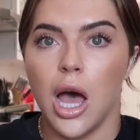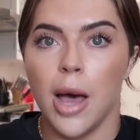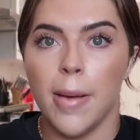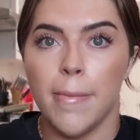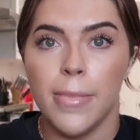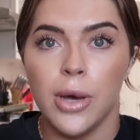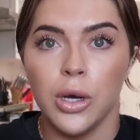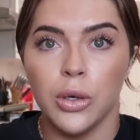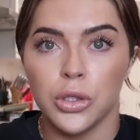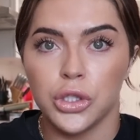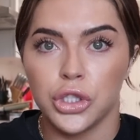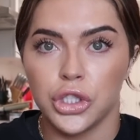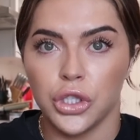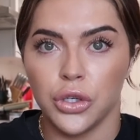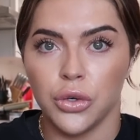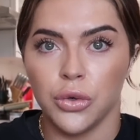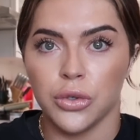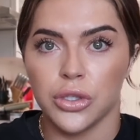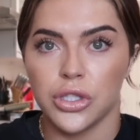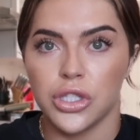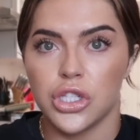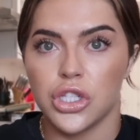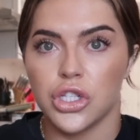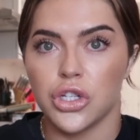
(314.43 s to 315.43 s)
emotional
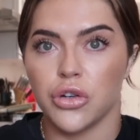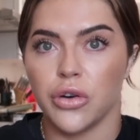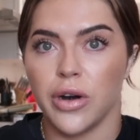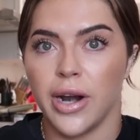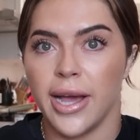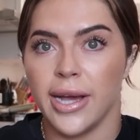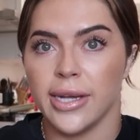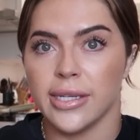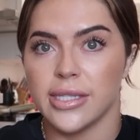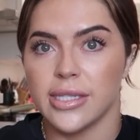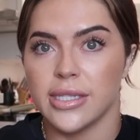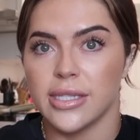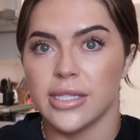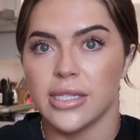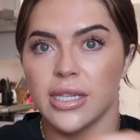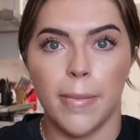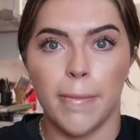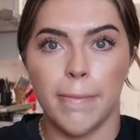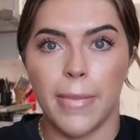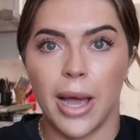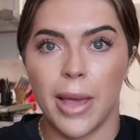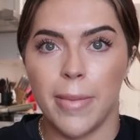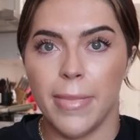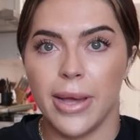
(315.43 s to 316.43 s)
stress,
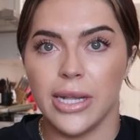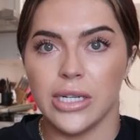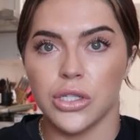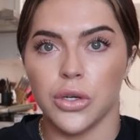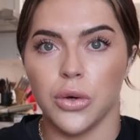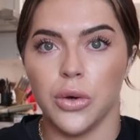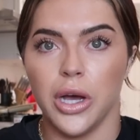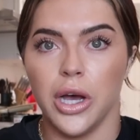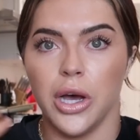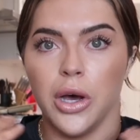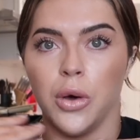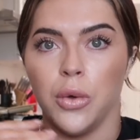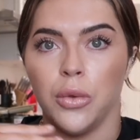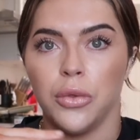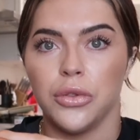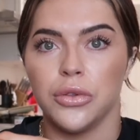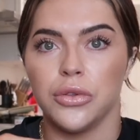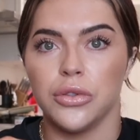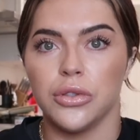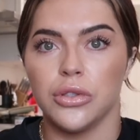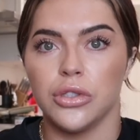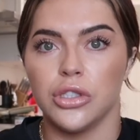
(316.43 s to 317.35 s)
my mental health,